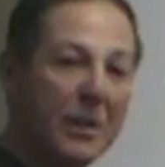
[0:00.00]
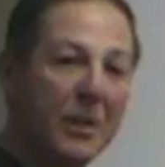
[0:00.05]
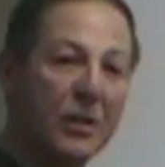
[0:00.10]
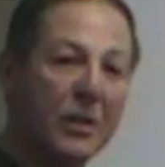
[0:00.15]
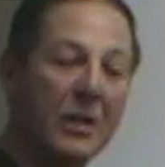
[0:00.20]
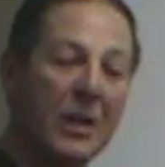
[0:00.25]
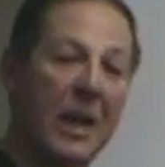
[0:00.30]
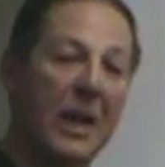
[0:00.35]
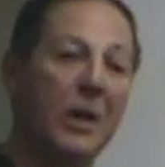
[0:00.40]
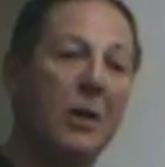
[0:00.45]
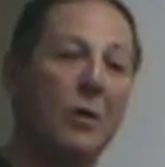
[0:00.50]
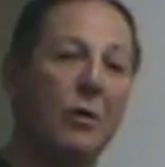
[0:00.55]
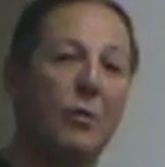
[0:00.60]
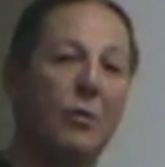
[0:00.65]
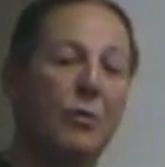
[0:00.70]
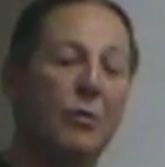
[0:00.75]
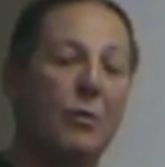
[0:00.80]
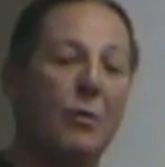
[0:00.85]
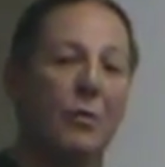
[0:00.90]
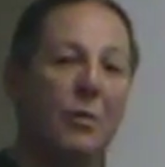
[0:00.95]
just take you
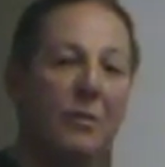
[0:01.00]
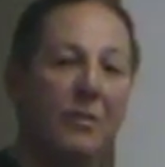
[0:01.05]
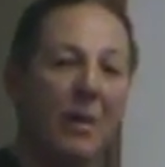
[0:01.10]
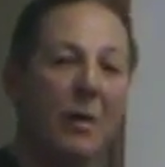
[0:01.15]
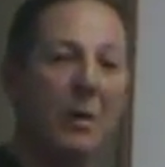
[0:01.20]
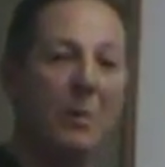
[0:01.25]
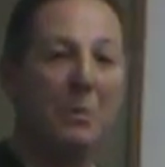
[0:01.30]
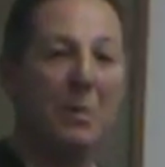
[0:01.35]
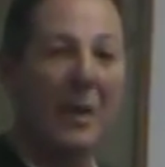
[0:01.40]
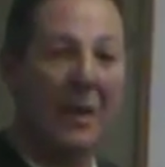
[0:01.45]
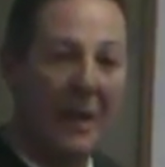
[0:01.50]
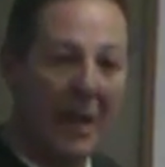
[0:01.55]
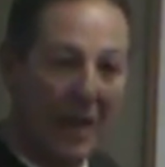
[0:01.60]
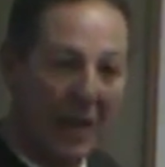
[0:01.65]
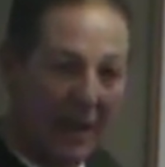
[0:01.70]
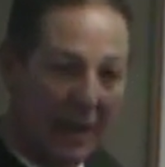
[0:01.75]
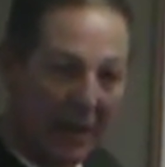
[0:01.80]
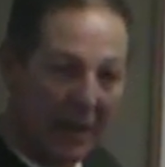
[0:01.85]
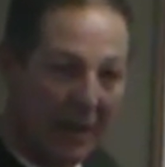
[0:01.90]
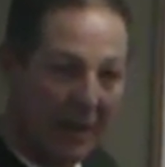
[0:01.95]
through the very
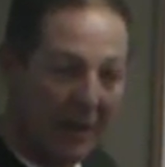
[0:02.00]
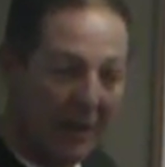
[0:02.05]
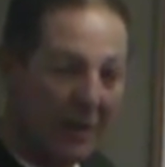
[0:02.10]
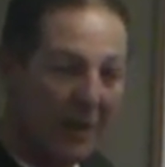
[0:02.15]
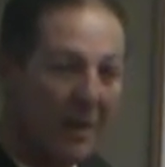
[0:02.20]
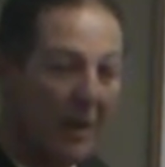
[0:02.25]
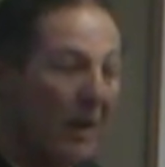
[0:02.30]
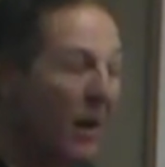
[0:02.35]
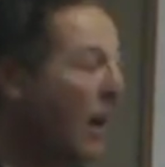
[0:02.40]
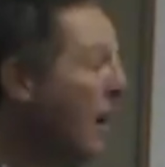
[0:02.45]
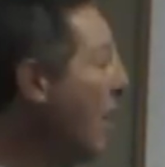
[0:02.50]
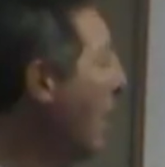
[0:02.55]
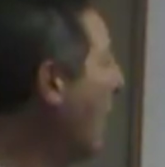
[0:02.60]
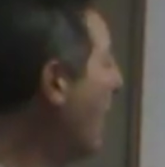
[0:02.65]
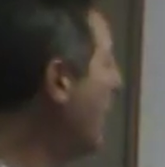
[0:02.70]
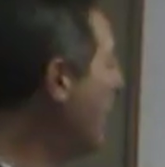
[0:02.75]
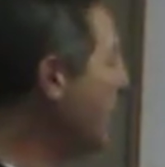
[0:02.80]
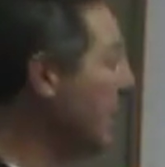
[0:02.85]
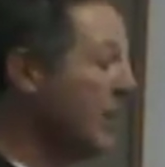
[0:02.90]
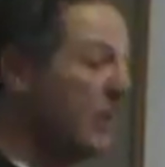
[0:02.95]
beginning
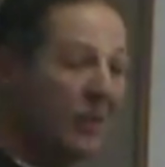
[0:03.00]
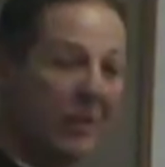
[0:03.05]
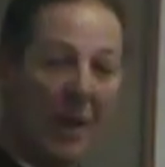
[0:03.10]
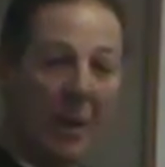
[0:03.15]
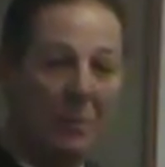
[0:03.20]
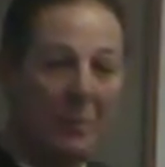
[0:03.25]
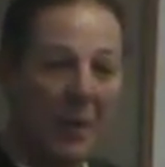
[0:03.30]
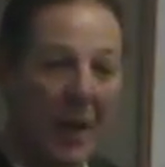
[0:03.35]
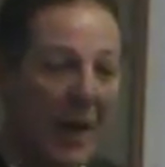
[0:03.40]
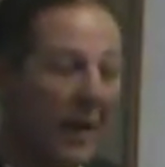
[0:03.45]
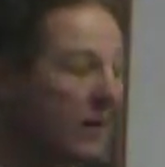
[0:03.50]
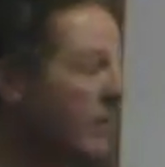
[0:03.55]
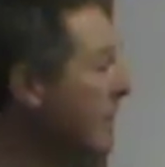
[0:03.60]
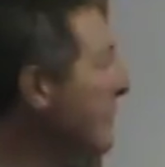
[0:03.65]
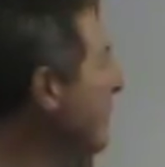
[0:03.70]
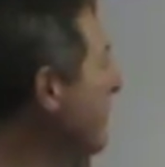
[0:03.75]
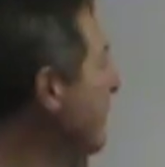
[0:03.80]
of this subject.